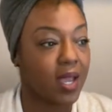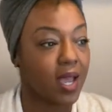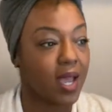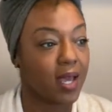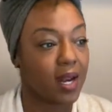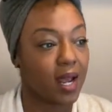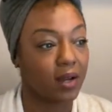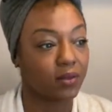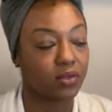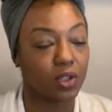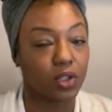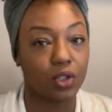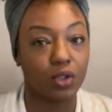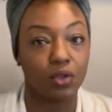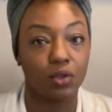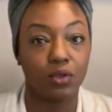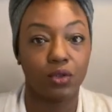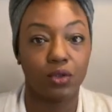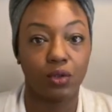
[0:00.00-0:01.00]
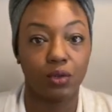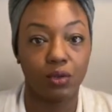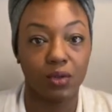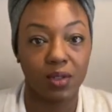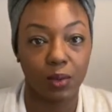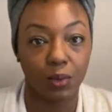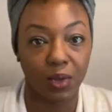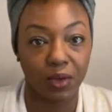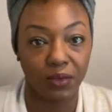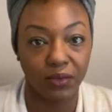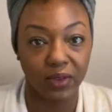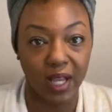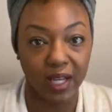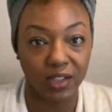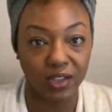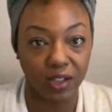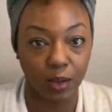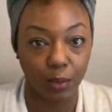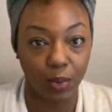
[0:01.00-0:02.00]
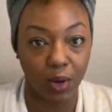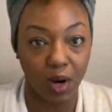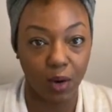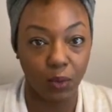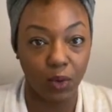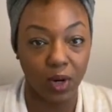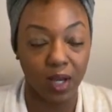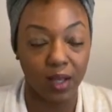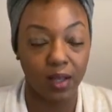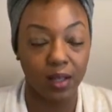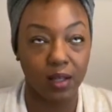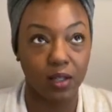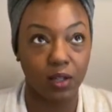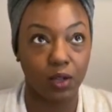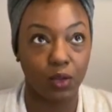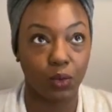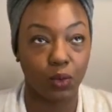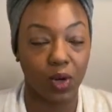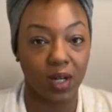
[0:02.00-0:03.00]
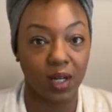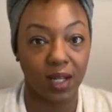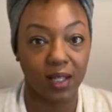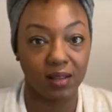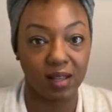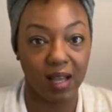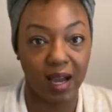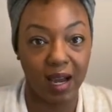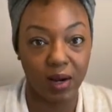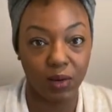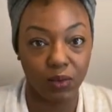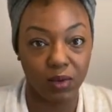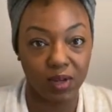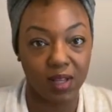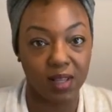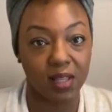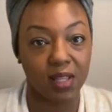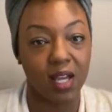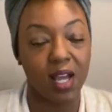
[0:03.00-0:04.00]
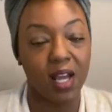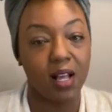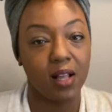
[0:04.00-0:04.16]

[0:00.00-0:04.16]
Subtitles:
And after you do some reflection upon what you want to align with,